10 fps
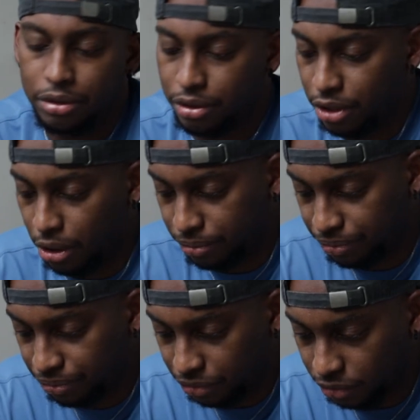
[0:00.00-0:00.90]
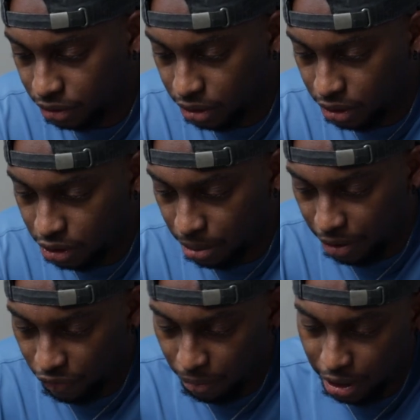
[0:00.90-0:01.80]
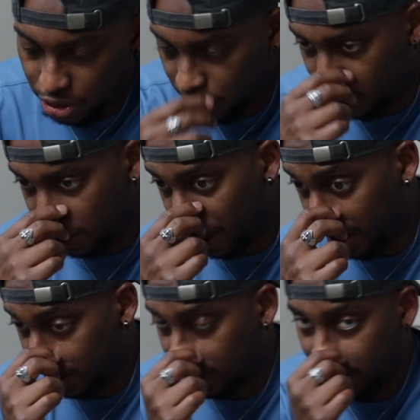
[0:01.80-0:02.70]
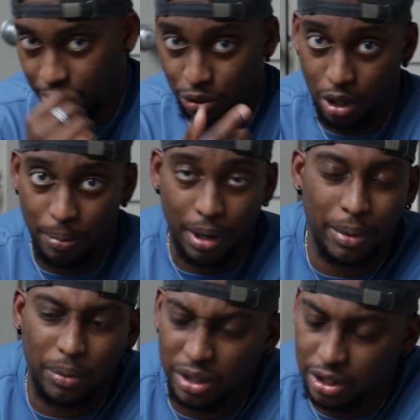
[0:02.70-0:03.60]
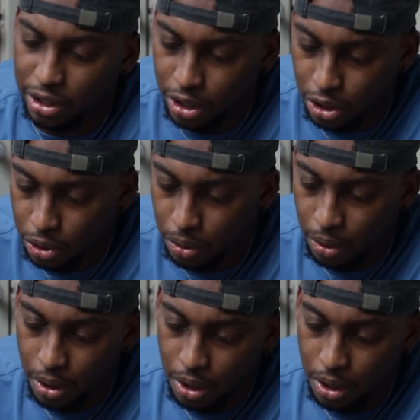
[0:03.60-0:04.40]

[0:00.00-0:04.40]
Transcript: So some information that you all probably want to know.